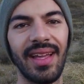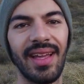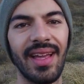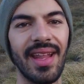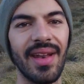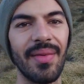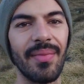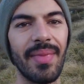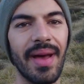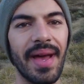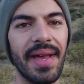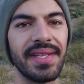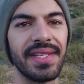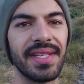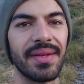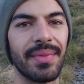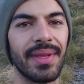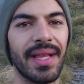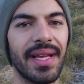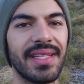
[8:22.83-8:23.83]
An
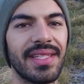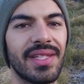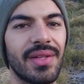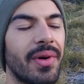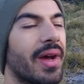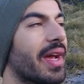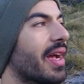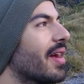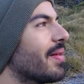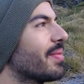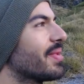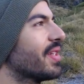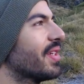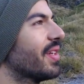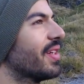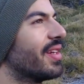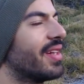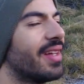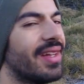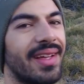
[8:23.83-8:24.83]
amazing place to wake up
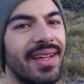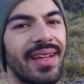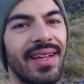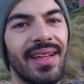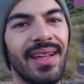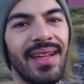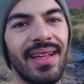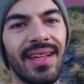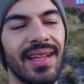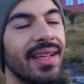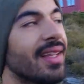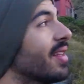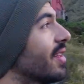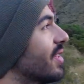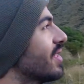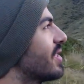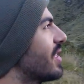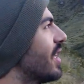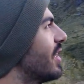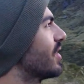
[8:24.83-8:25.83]
to.
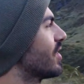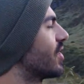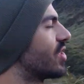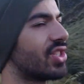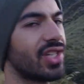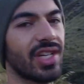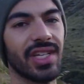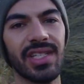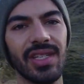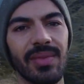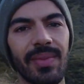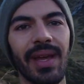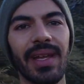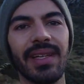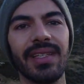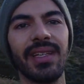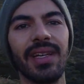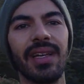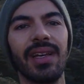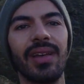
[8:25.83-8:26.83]
The sun's just about
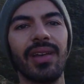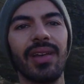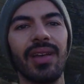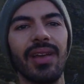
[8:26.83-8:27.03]
to